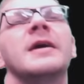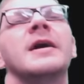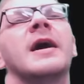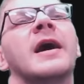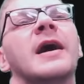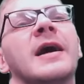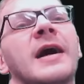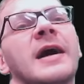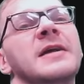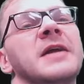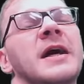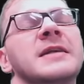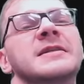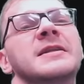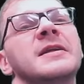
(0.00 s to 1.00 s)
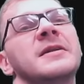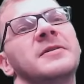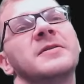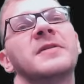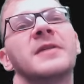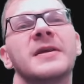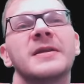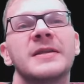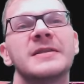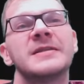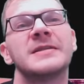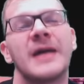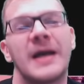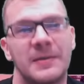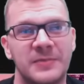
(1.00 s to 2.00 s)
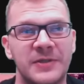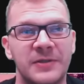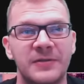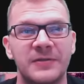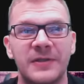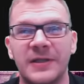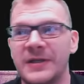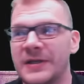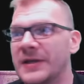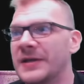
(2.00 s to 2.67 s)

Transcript: uh, I, I still do think this is absolutely,